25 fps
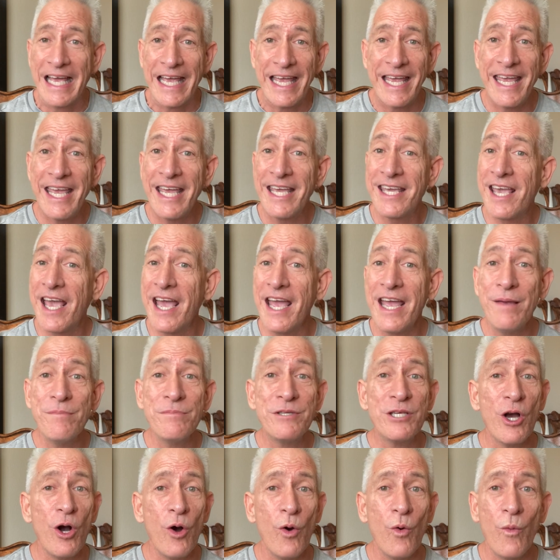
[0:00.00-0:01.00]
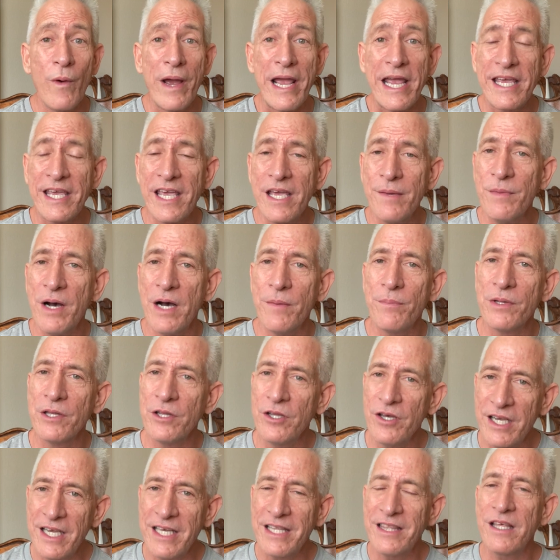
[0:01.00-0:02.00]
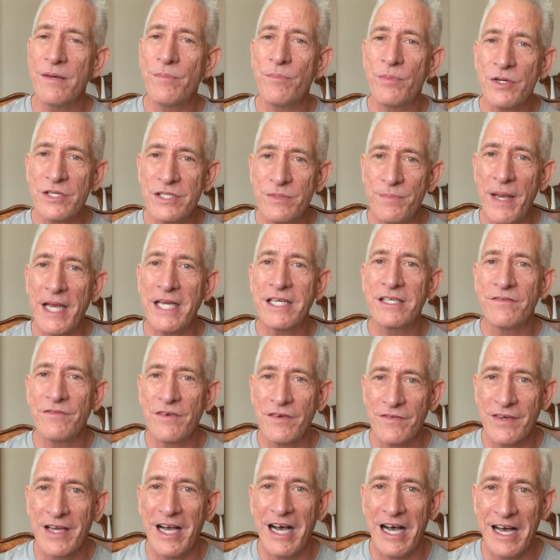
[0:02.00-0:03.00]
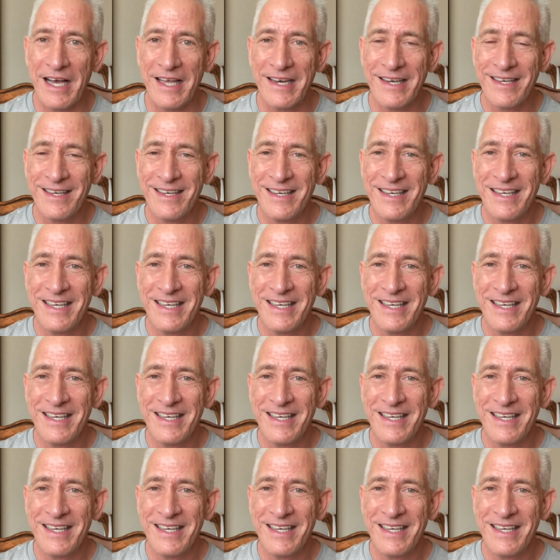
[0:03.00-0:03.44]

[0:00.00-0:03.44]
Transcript: He came to wake him up. Look at the perspective of God.